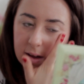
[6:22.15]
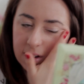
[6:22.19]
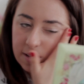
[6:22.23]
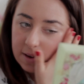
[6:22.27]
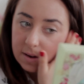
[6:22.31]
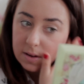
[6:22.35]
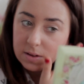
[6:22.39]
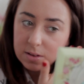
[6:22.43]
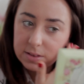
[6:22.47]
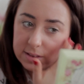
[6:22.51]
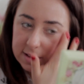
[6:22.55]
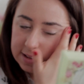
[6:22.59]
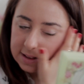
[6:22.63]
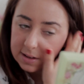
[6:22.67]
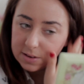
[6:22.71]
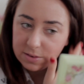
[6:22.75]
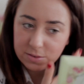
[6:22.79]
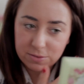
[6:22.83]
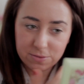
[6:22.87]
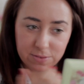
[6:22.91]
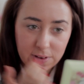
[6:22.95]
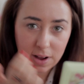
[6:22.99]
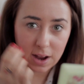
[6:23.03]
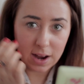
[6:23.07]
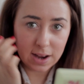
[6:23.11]
all the little
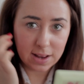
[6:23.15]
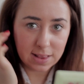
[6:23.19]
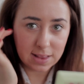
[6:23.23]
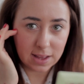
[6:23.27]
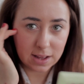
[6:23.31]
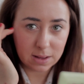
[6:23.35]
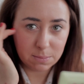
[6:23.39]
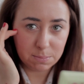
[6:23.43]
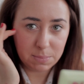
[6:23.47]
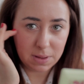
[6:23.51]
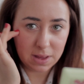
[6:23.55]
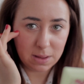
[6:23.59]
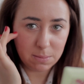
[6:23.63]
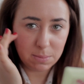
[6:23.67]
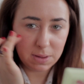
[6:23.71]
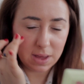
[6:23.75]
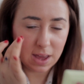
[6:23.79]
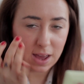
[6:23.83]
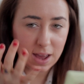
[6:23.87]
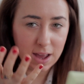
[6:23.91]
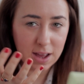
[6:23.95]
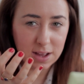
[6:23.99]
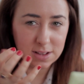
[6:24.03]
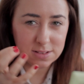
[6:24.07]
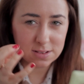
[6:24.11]
fine like baby
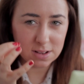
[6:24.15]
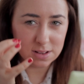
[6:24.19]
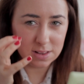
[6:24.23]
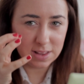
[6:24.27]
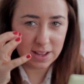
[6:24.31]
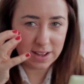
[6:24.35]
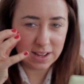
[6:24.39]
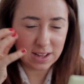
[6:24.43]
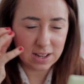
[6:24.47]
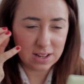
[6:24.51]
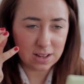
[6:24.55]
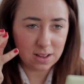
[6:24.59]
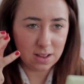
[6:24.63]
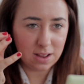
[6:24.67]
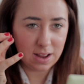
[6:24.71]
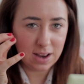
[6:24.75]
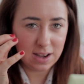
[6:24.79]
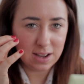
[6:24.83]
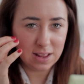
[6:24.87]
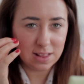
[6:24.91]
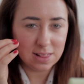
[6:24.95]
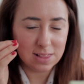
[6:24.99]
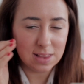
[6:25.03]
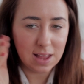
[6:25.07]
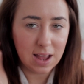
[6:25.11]
hairs or like
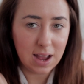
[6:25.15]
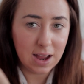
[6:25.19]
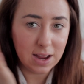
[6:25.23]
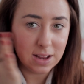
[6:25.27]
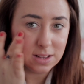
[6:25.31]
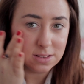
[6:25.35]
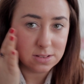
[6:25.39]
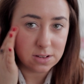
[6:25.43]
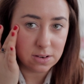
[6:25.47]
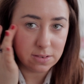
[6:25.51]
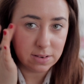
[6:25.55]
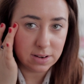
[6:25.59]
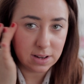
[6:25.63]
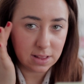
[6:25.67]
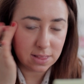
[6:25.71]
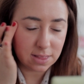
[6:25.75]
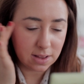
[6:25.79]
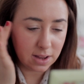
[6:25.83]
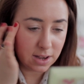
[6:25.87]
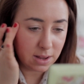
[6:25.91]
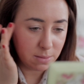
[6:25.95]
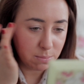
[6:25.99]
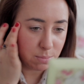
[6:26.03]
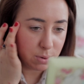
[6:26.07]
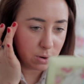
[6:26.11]
any lines or
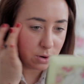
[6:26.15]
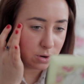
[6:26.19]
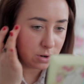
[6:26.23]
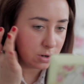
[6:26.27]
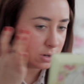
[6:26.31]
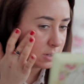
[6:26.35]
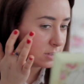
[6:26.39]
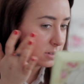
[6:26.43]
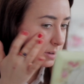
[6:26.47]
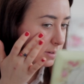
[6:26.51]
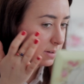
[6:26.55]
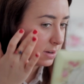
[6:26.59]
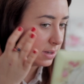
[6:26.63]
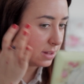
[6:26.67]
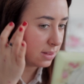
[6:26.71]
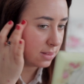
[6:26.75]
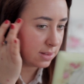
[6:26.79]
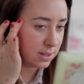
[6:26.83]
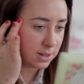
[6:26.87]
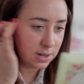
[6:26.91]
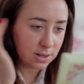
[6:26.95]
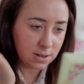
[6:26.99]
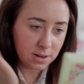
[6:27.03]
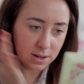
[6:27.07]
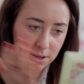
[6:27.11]
any pores or
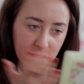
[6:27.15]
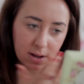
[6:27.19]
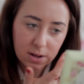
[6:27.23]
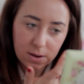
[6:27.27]
anything.